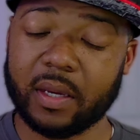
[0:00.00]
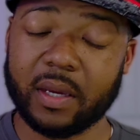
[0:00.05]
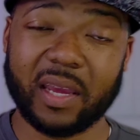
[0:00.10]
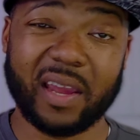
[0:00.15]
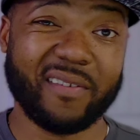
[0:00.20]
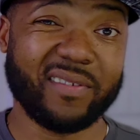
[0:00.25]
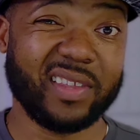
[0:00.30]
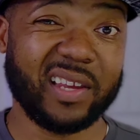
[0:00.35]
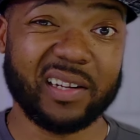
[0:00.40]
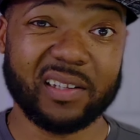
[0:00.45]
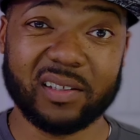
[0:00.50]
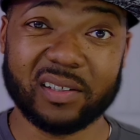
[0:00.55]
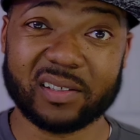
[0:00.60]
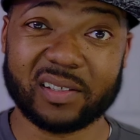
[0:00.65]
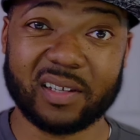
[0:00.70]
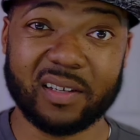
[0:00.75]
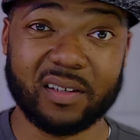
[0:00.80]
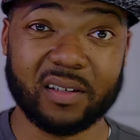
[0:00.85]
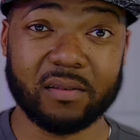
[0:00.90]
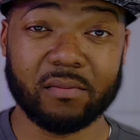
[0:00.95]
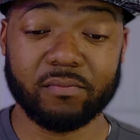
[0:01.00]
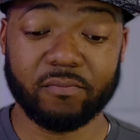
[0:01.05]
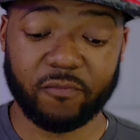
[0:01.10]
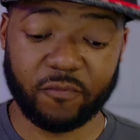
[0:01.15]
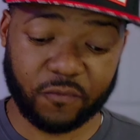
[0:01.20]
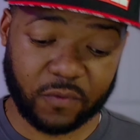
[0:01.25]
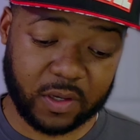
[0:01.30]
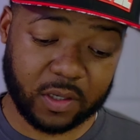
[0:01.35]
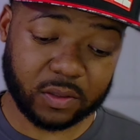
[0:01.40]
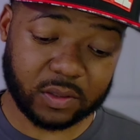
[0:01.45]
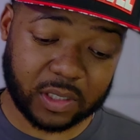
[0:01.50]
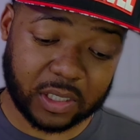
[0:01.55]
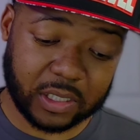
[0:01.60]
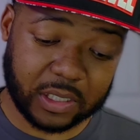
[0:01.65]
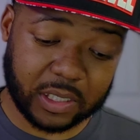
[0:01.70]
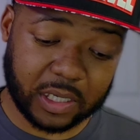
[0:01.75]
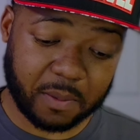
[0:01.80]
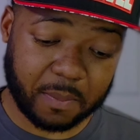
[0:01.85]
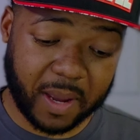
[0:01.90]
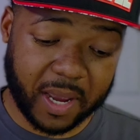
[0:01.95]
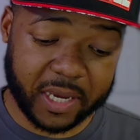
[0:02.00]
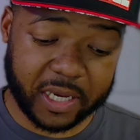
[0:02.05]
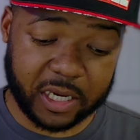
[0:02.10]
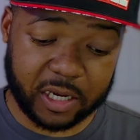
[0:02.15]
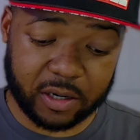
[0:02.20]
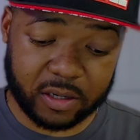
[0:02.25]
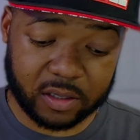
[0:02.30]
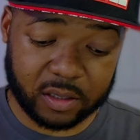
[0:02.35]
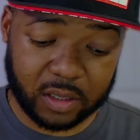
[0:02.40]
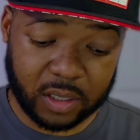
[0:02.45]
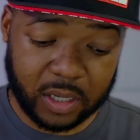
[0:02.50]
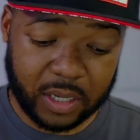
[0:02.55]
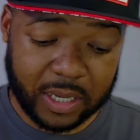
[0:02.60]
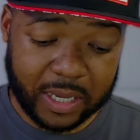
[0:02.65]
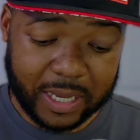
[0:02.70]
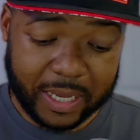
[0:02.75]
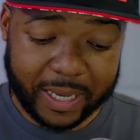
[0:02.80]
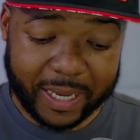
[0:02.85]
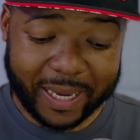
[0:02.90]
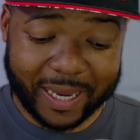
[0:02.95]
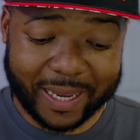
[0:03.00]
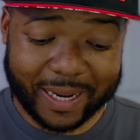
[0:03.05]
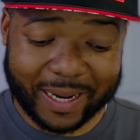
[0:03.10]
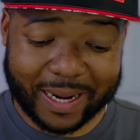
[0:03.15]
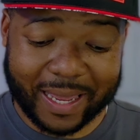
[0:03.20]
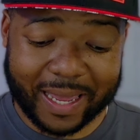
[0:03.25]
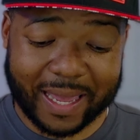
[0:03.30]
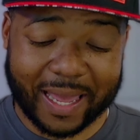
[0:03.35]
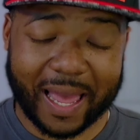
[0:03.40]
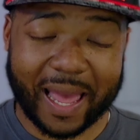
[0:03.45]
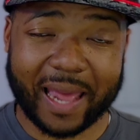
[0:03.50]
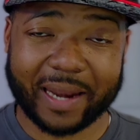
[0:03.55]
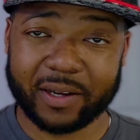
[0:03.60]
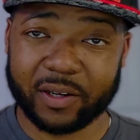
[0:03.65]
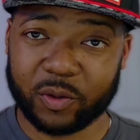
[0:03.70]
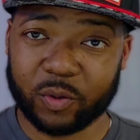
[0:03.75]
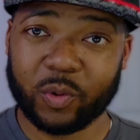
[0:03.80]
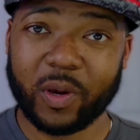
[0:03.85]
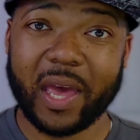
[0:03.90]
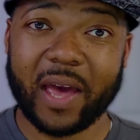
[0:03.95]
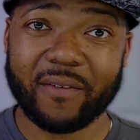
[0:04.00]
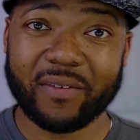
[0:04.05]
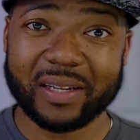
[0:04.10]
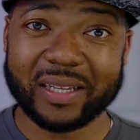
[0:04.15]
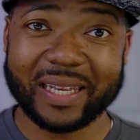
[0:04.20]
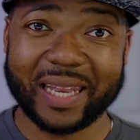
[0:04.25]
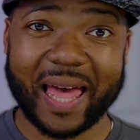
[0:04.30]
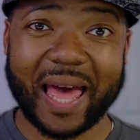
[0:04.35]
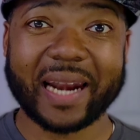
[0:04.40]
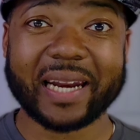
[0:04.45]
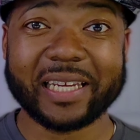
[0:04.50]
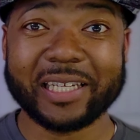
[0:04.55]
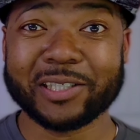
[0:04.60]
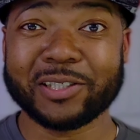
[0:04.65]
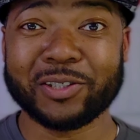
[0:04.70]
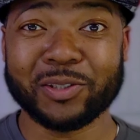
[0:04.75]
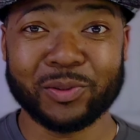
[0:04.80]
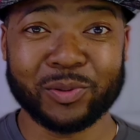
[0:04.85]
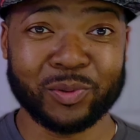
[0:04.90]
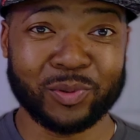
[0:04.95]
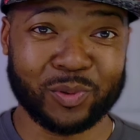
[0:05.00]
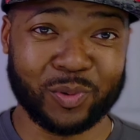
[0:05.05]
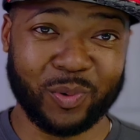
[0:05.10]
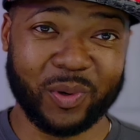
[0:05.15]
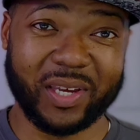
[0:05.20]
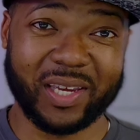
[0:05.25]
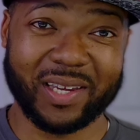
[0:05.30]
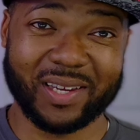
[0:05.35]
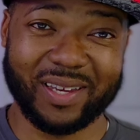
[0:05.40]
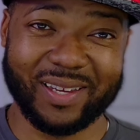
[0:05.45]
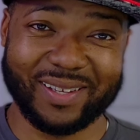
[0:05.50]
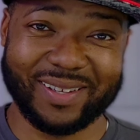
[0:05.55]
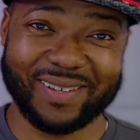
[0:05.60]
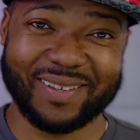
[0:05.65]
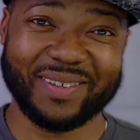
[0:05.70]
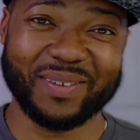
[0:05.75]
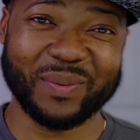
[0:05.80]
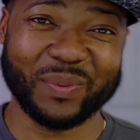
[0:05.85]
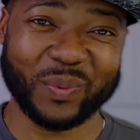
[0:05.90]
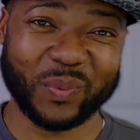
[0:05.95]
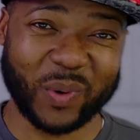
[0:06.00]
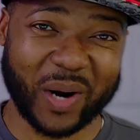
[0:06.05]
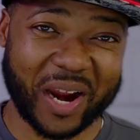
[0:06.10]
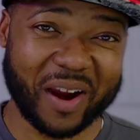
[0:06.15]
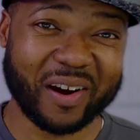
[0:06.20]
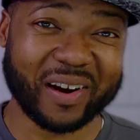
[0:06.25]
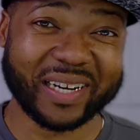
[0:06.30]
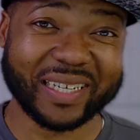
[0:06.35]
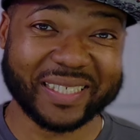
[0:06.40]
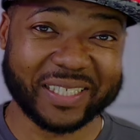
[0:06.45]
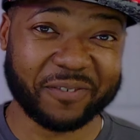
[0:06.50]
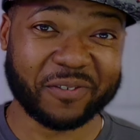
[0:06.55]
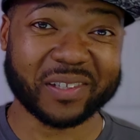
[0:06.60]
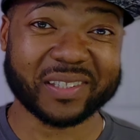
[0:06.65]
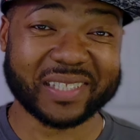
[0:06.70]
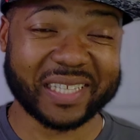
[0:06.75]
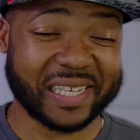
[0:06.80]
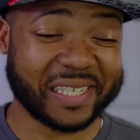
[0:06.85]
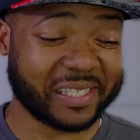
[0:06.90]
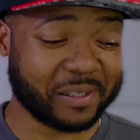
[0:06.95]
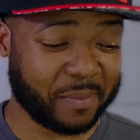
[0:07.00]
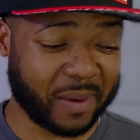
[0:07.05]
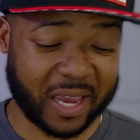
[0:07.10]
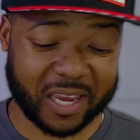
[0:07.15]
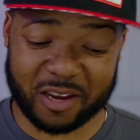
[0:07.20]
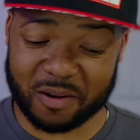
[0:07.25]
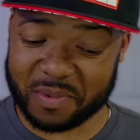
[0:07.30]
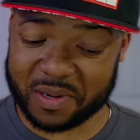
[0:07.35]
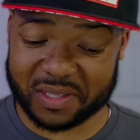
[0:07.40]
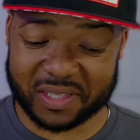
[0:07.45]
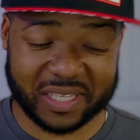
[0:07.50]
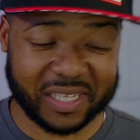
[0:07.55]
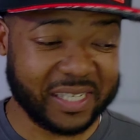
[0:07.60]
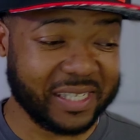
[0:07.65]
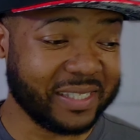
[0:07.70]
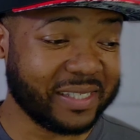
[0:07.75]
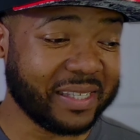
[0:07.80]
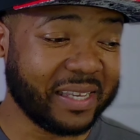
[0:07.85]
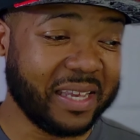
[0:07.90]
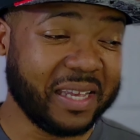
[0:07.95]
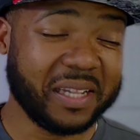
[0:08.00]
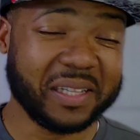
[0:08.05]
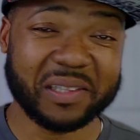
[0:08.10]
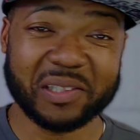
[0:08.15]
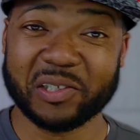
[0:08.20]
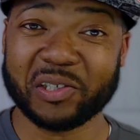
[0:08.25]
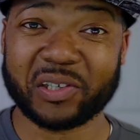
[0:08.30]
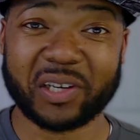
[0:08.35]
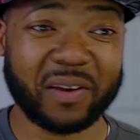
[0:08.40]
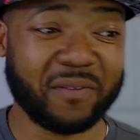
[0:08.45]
everything looks good, feels good in my ear. And I do have a lot of issues with wearing different things in my ear, but these look